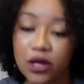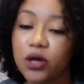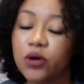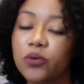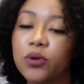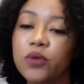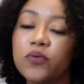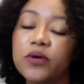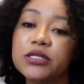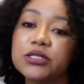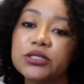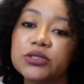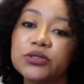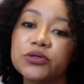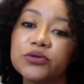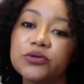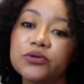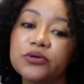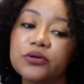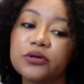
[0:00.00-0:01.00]
We want
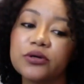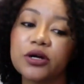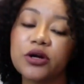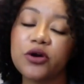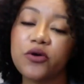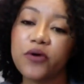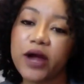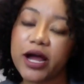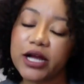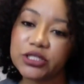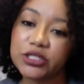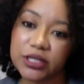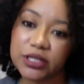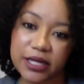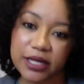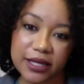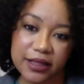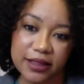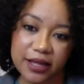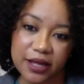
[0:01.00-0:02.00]
to
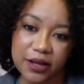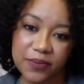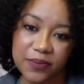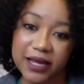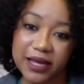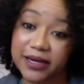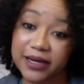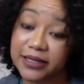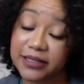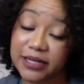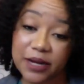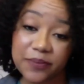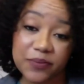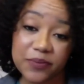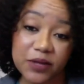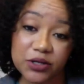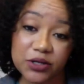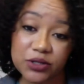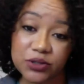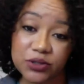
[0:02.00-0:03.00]
congratulate them anytime
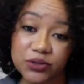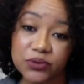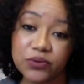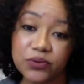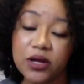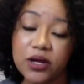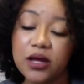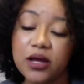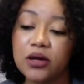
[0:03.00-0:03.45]
they do